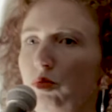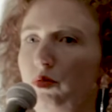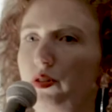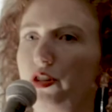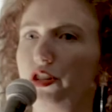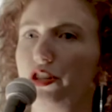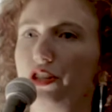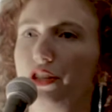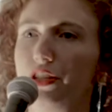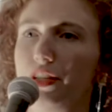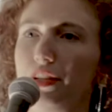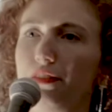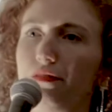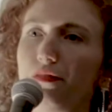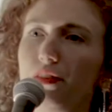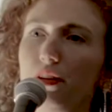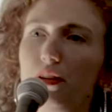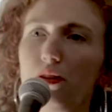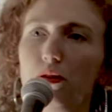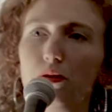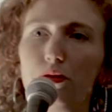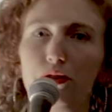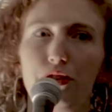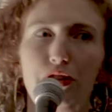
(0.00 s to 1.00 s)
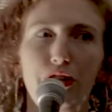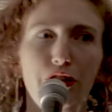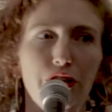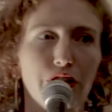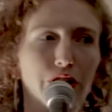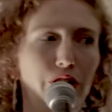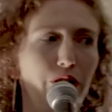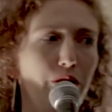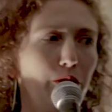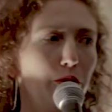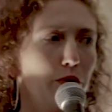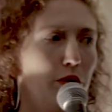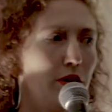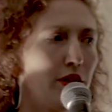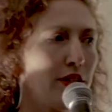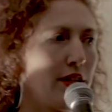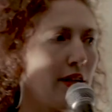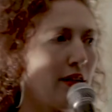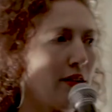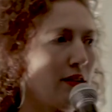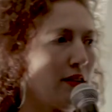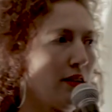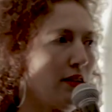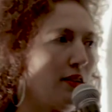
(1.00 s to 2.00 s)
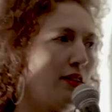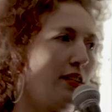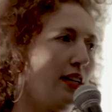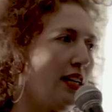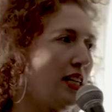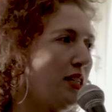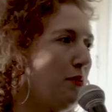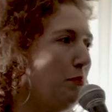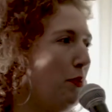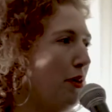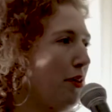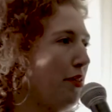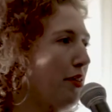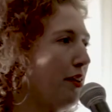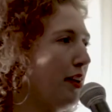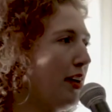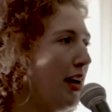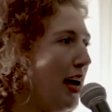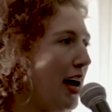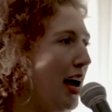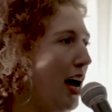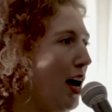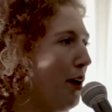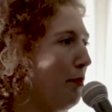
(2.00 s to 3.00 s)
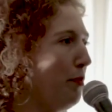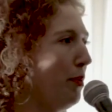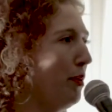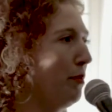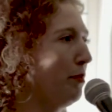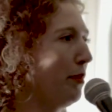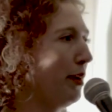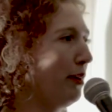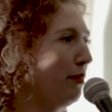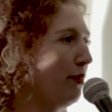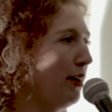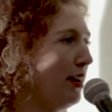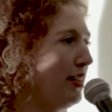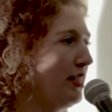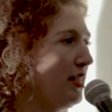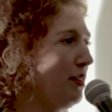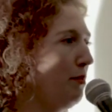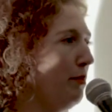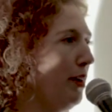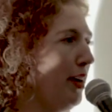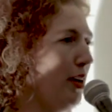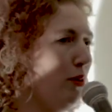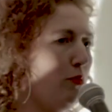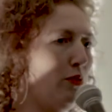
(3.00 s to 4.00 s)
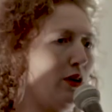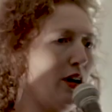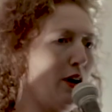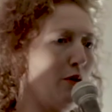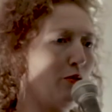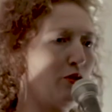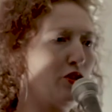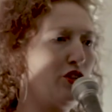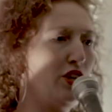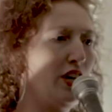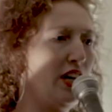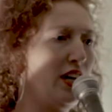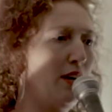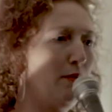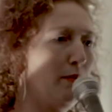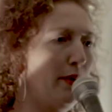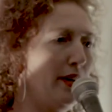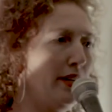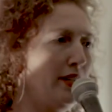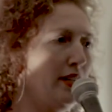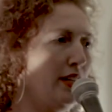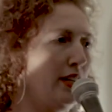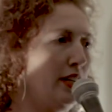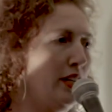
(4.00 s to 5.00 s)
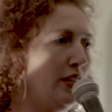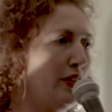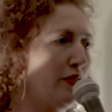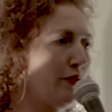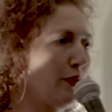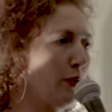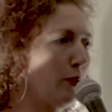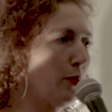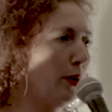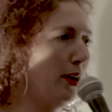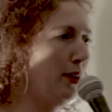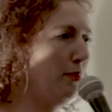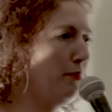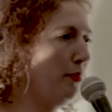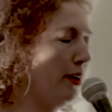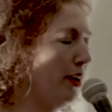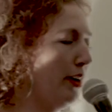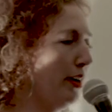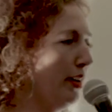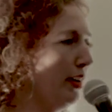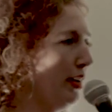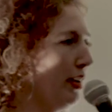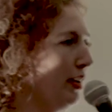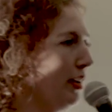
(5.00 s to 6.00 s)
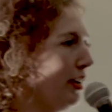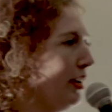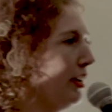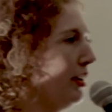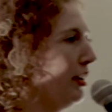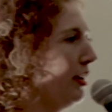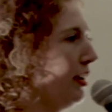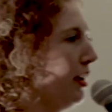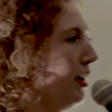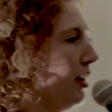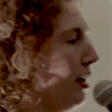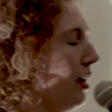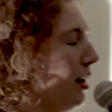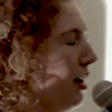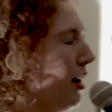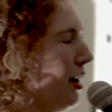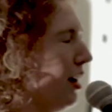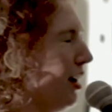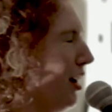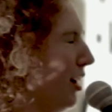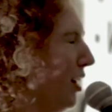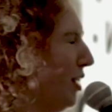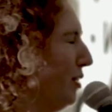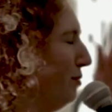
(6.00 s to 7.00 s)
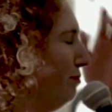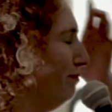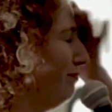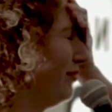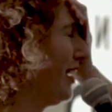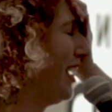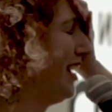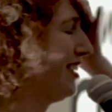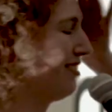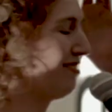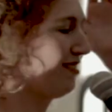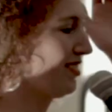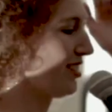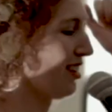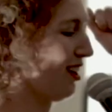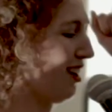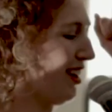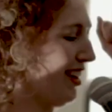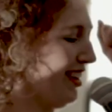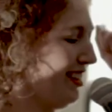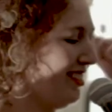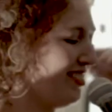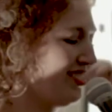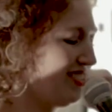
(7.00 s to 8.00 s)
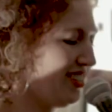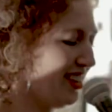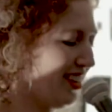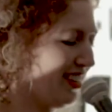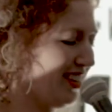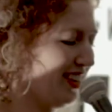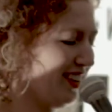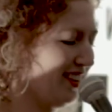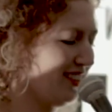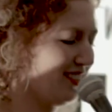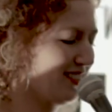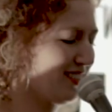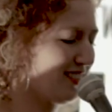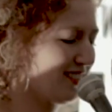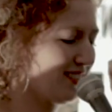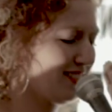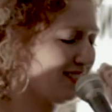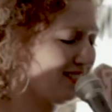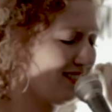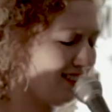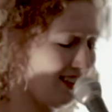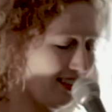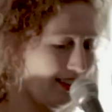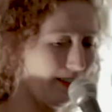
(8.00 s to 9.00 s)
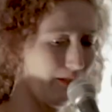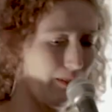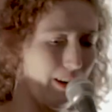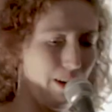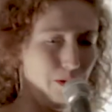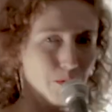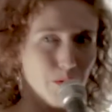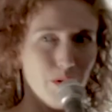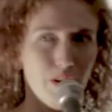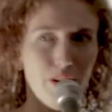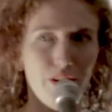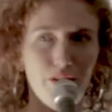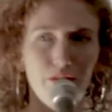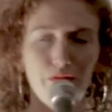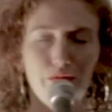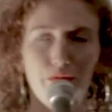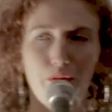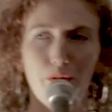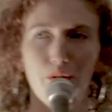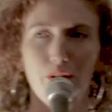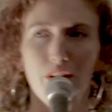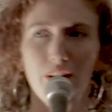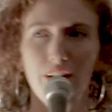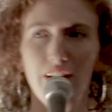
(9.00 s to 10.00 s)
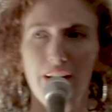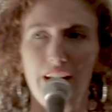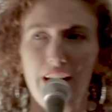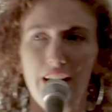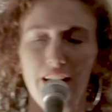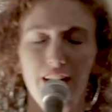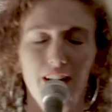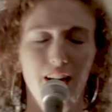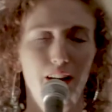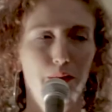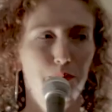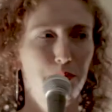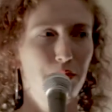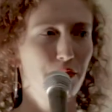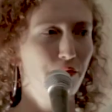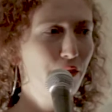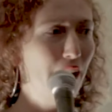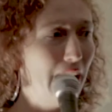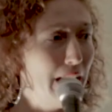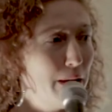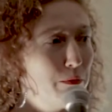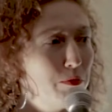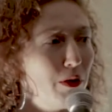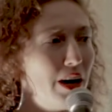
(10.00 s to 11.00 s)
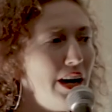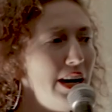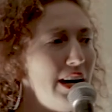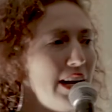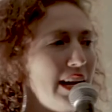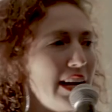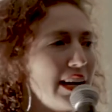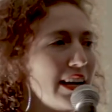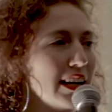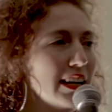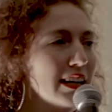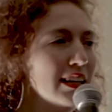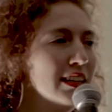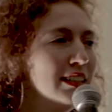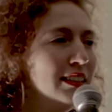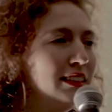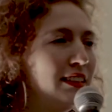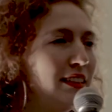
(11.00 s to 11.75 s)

which is difficult to do because there's a 6-month gap on my resume when I was shaking my titties for rent money. Sorry, shaking's not the right word for A-cups. Vibrating.